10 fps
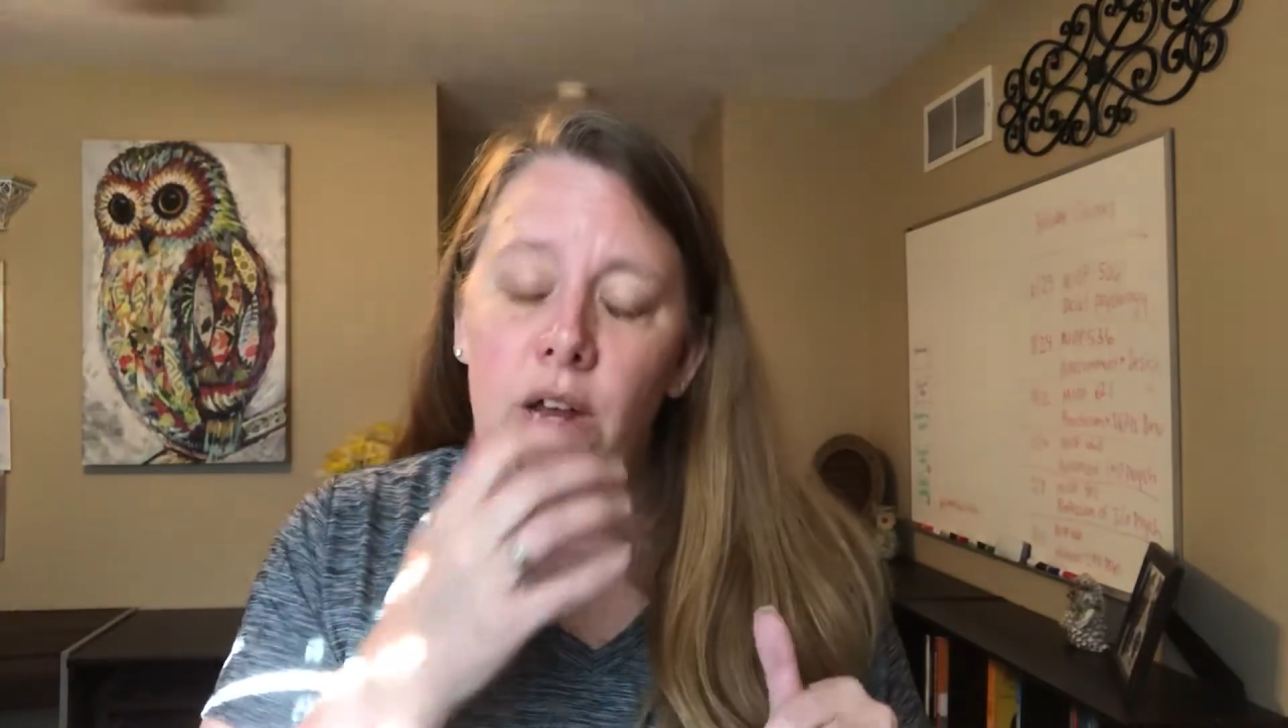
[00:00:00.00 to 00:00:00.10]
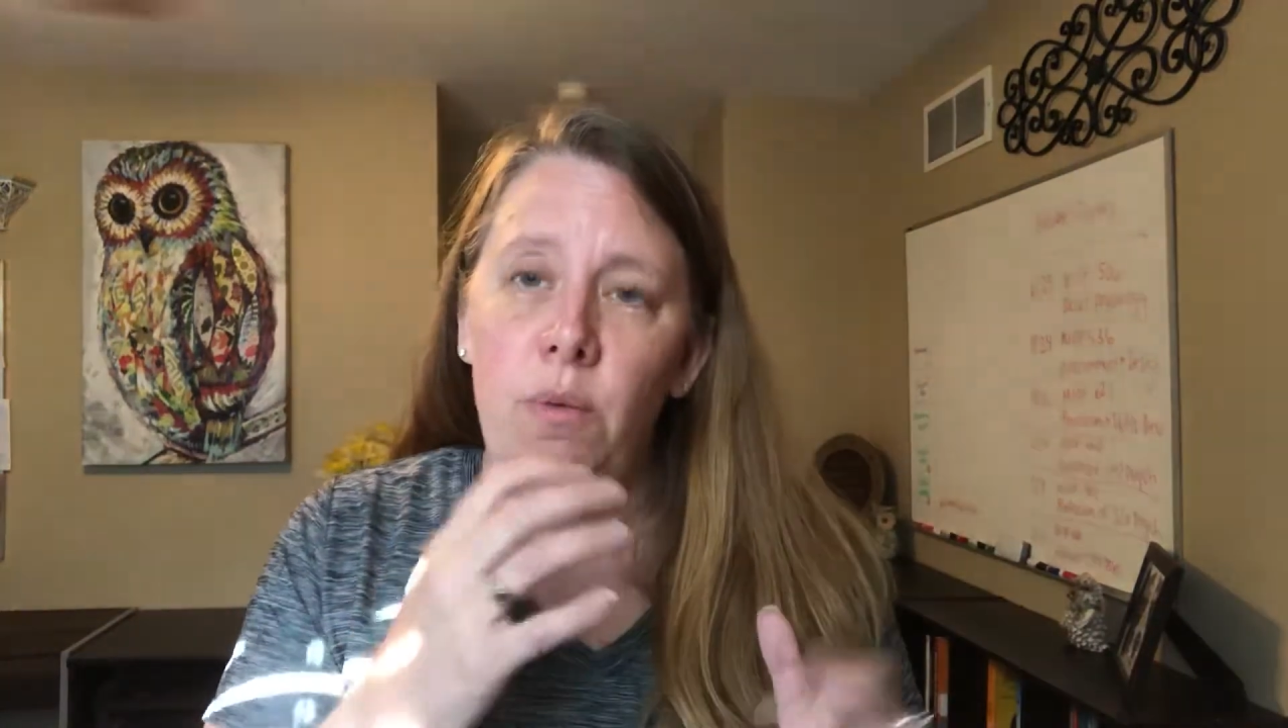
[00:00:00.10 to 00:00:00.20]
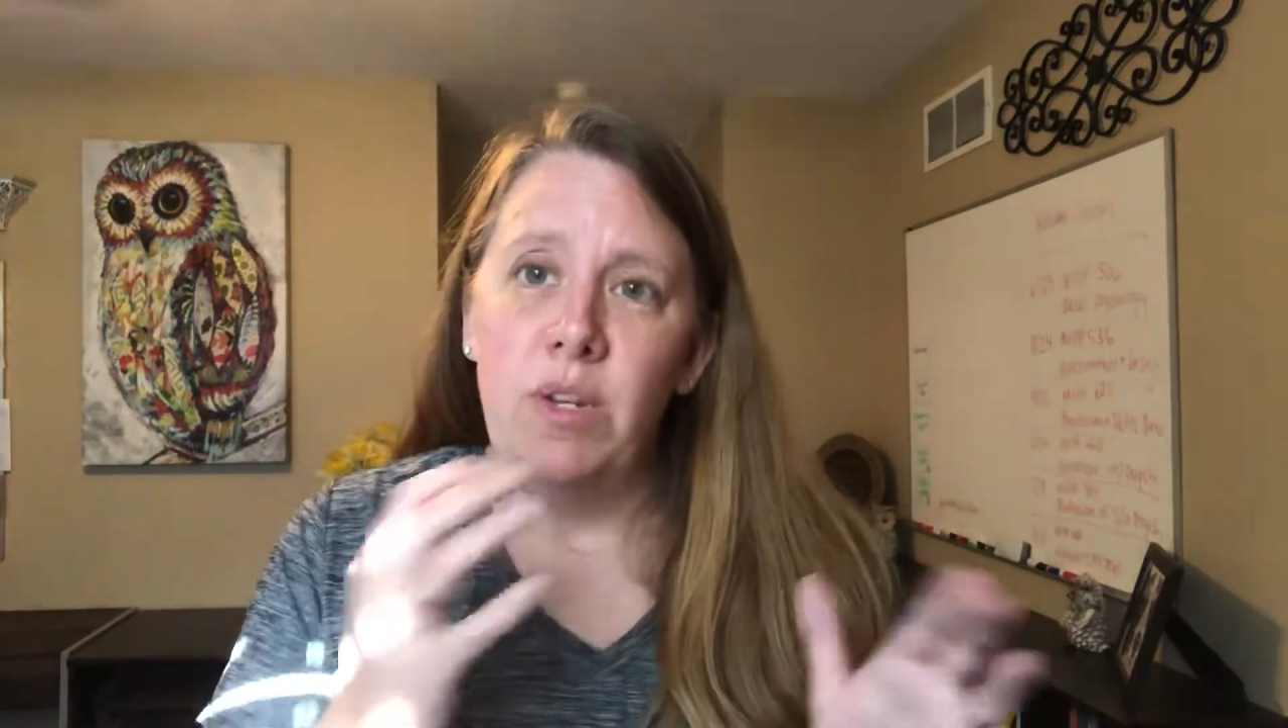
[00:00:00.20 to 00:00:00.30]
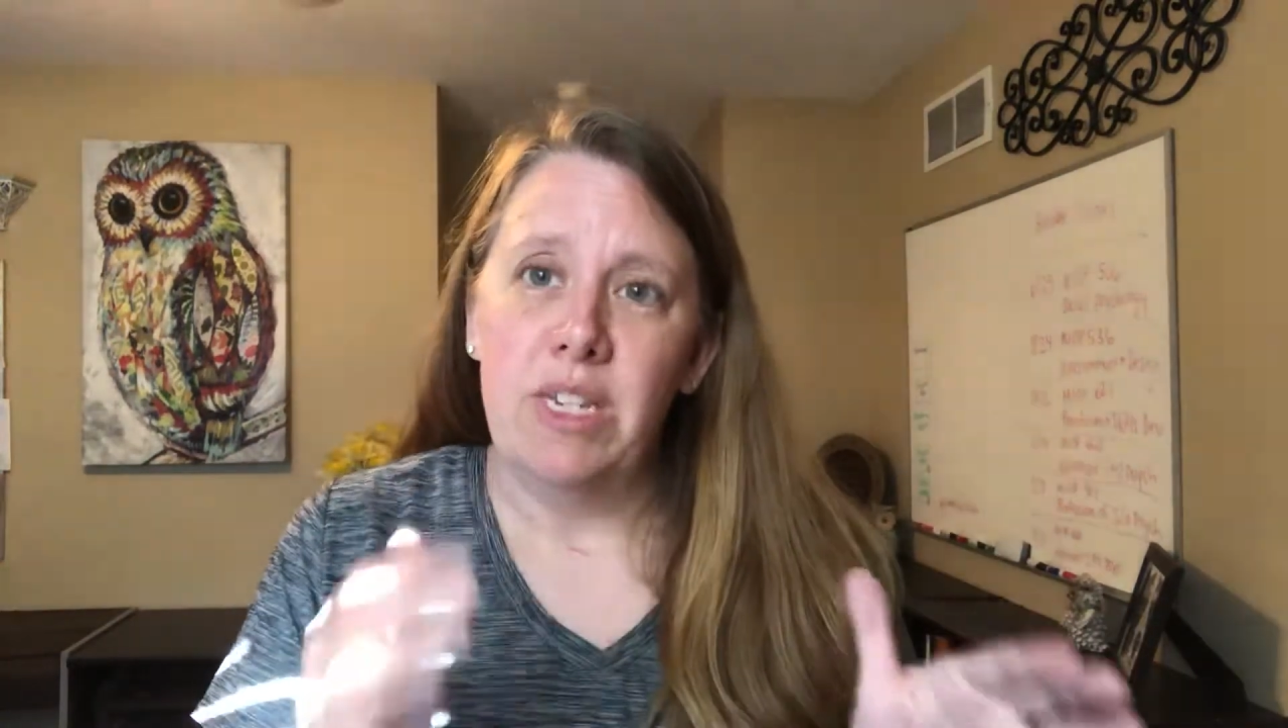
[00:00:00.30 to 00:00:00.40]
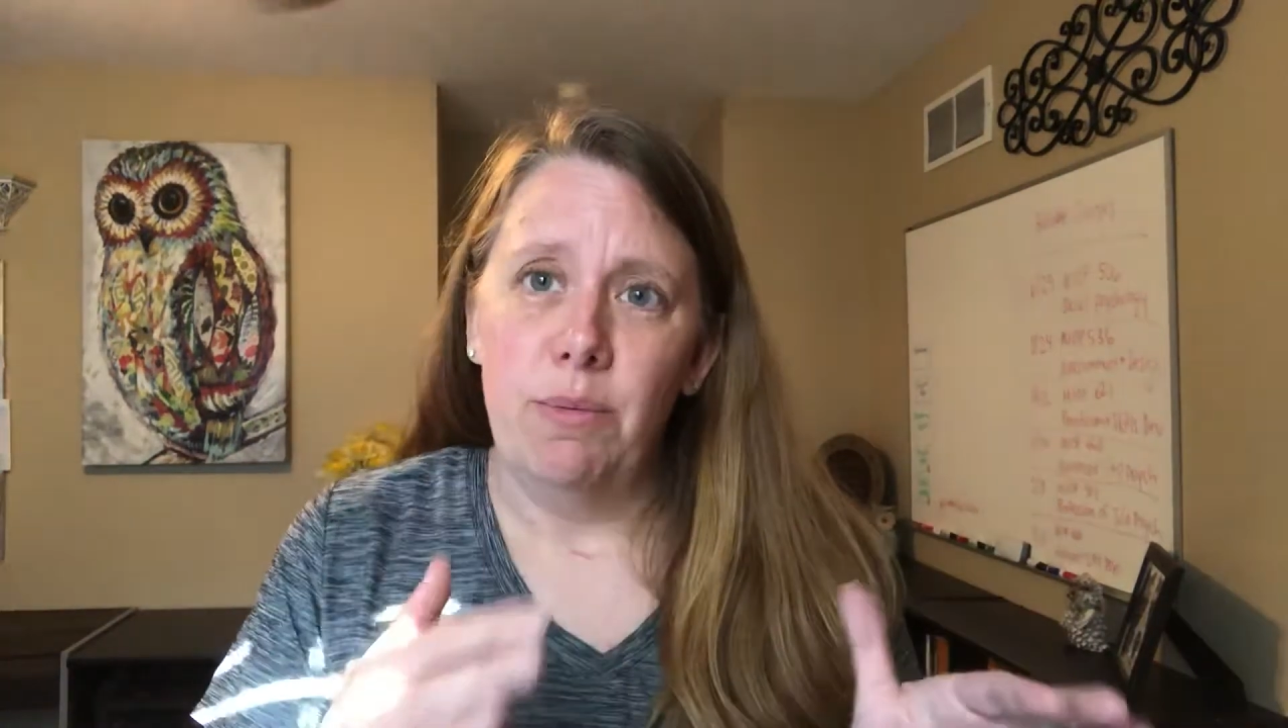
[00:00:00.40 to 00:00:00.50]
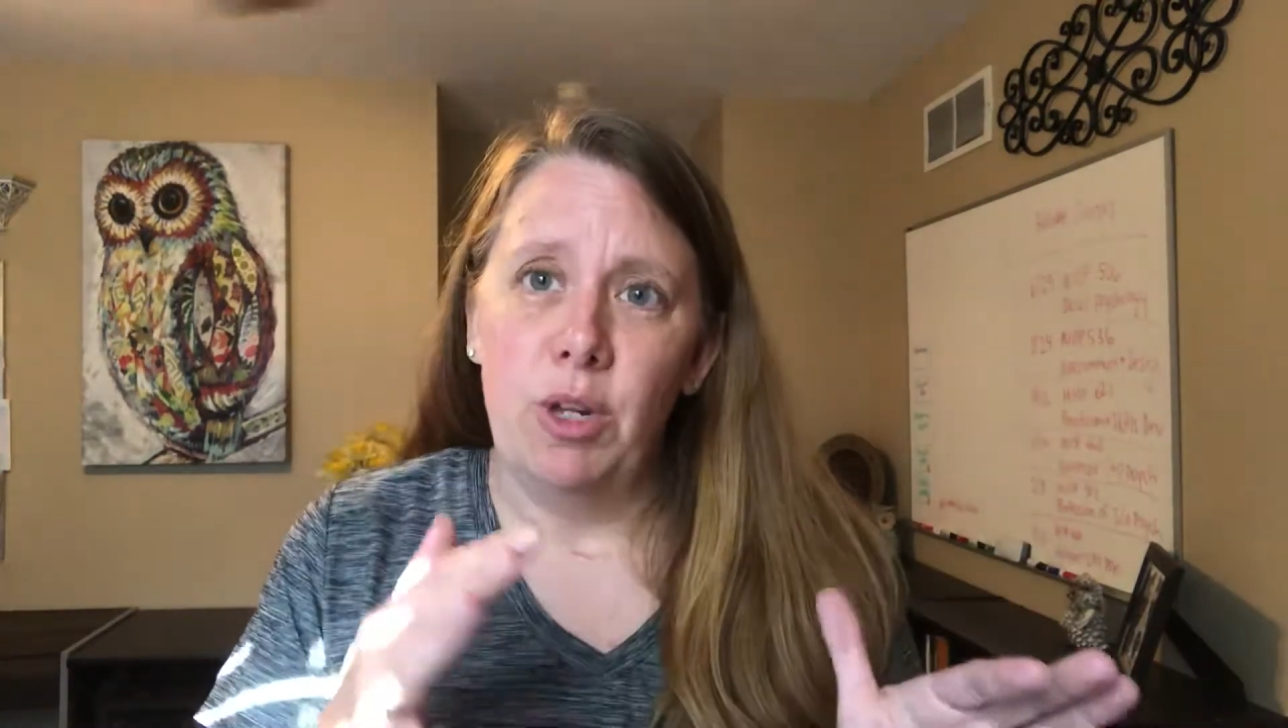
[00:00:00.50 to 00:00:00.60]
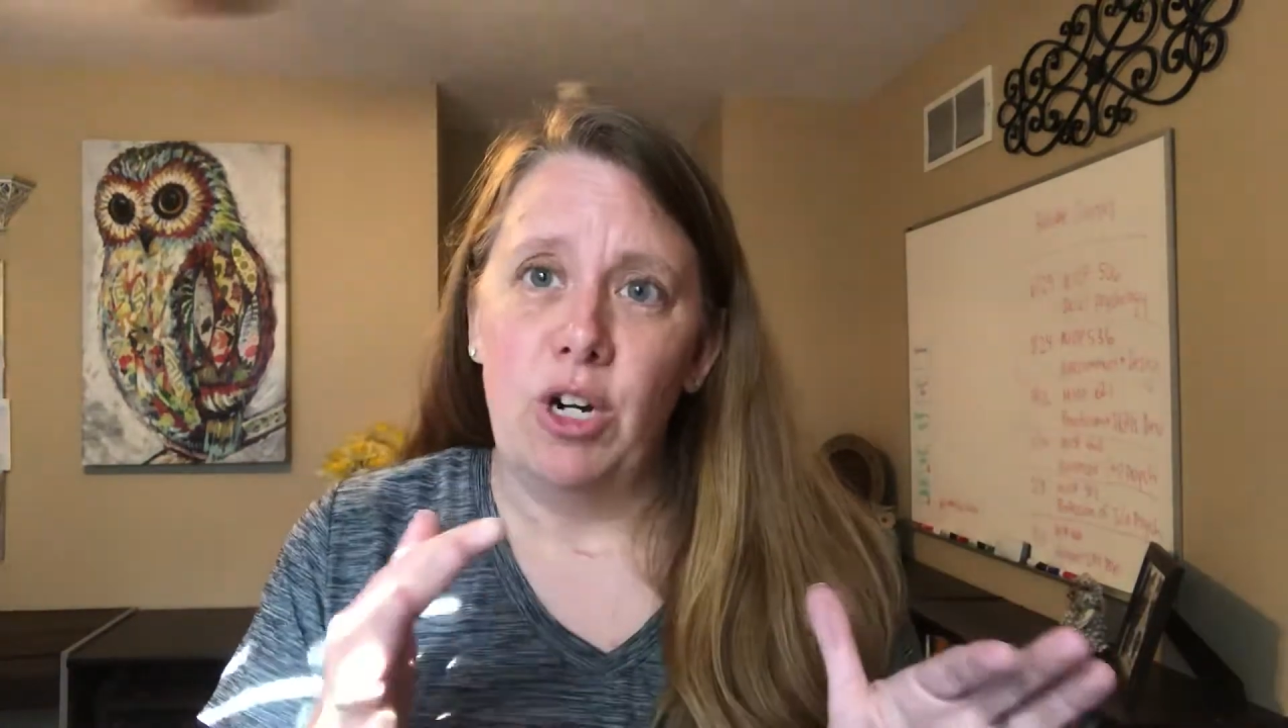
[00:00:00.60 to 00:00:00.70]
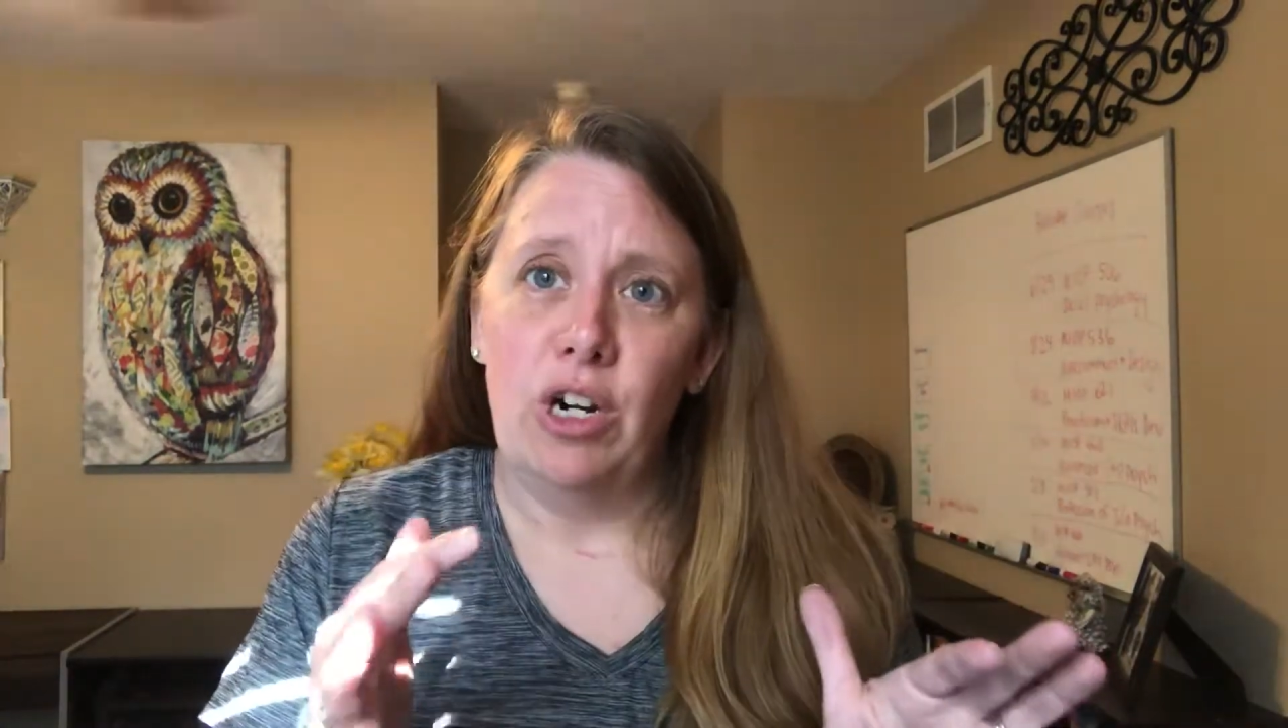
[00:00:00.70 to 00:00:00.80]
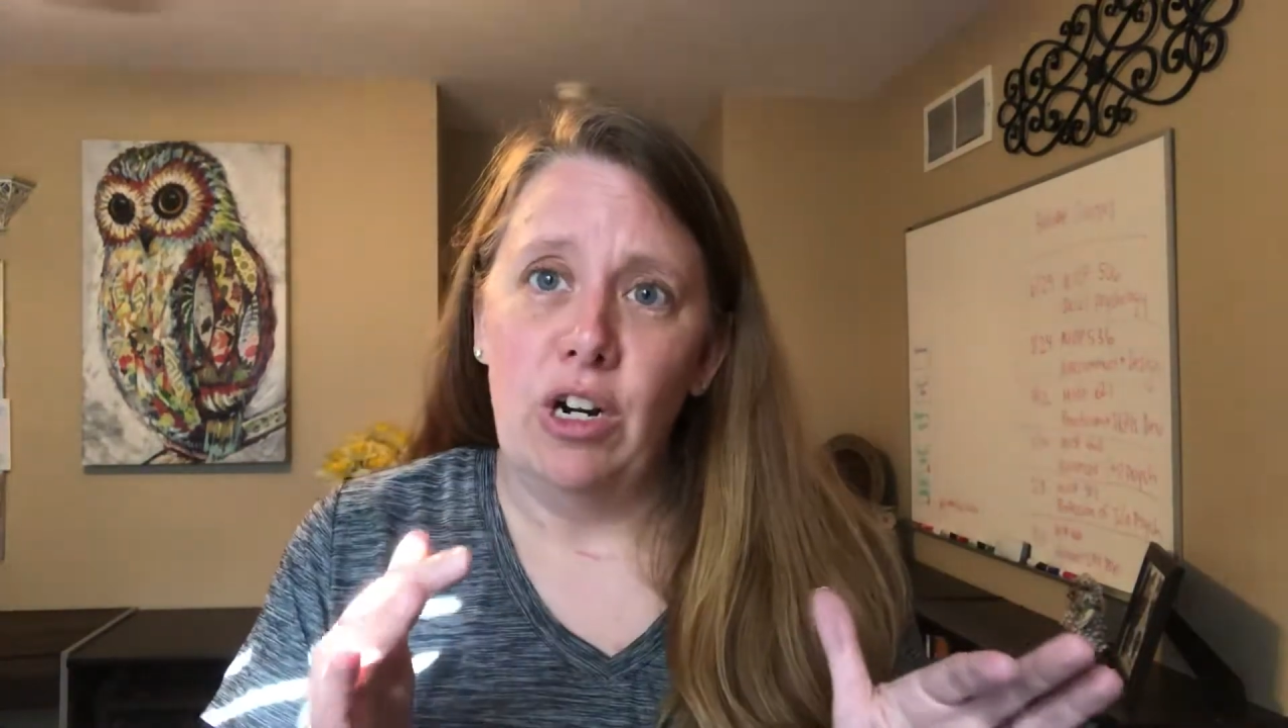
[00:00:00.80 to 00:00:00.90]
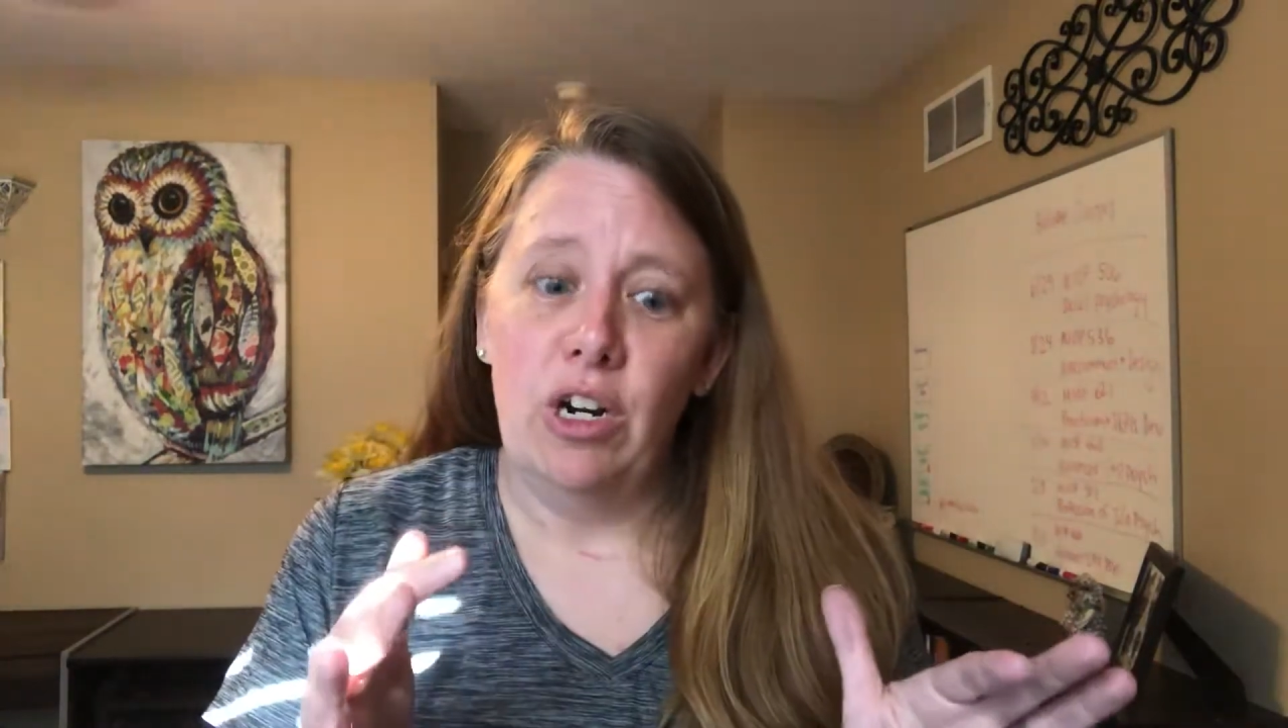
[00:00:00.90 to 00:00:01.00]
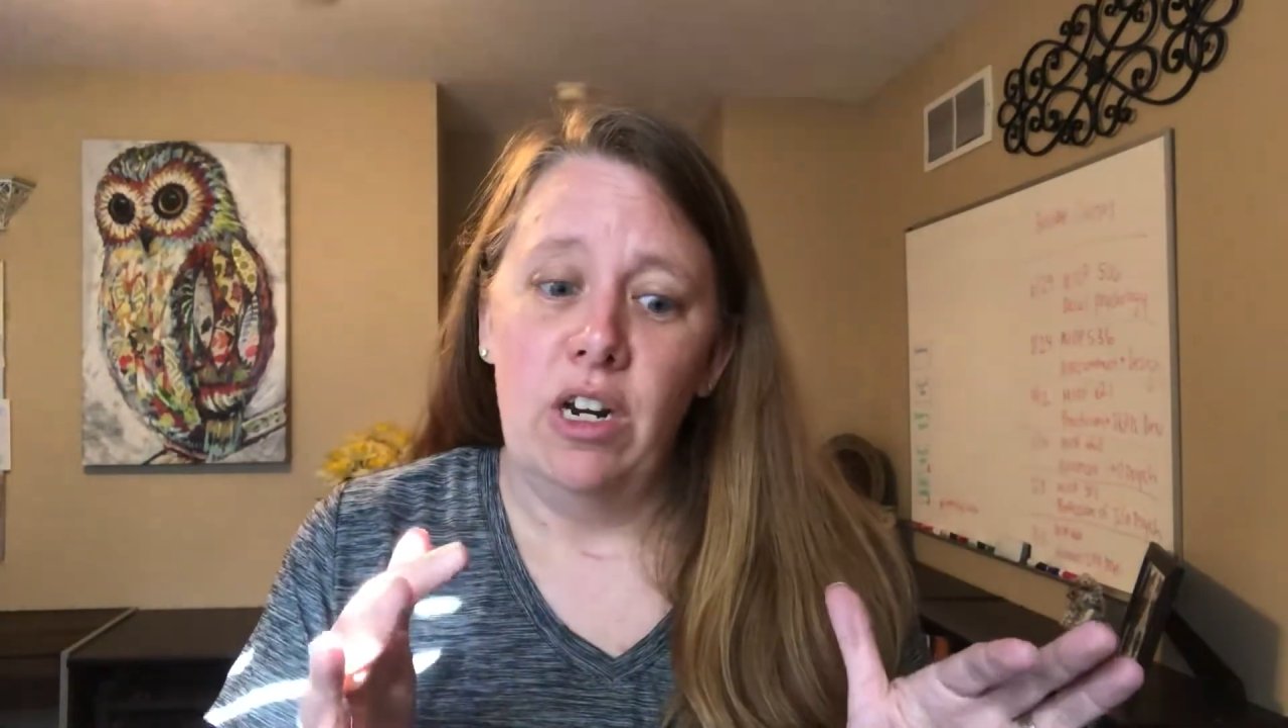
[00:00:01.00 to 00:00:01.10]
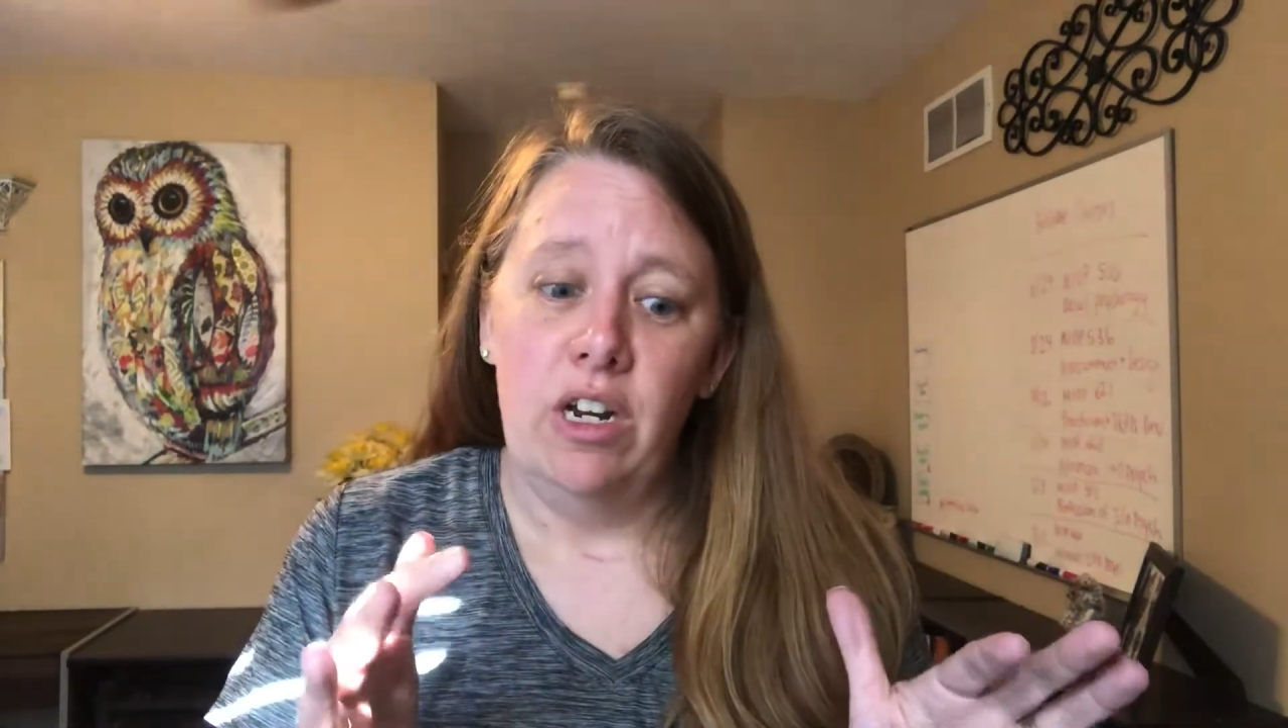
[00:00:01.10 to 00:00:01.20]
with similar,